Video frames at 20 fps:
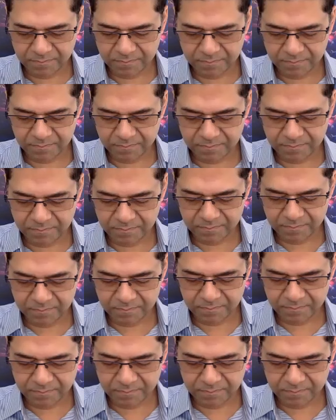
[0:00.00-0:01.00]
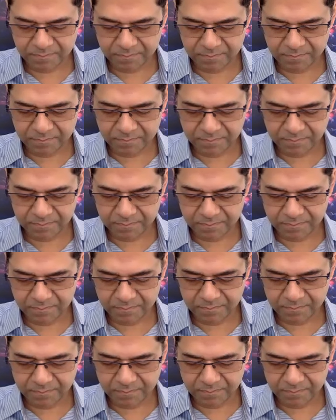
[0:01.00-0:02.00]

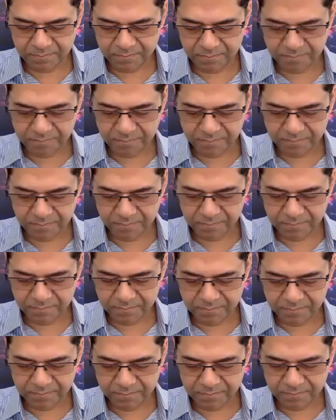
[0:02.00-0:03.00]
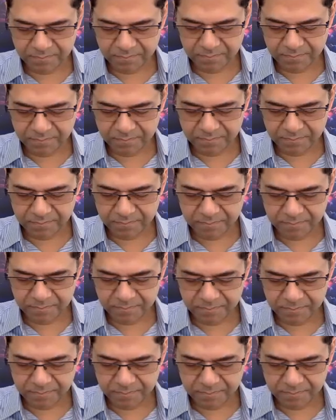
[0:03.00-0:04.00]

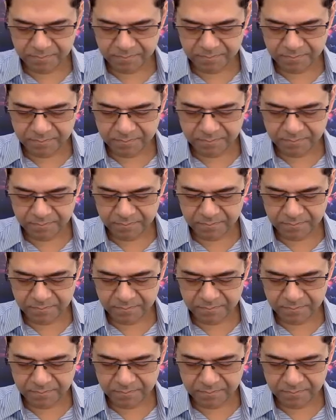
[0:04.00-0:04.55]
No one is speaking in this clip.